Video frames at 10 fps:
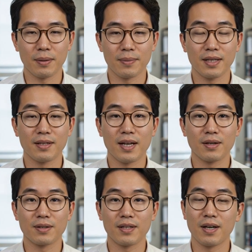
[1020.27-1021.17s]
update
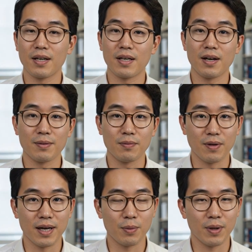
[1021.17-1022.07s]
channels
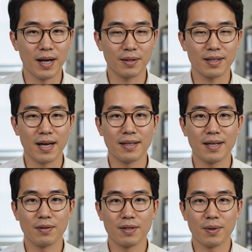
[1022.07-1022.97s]
before anyone outside
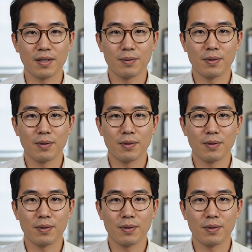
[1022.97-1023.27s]
that responsible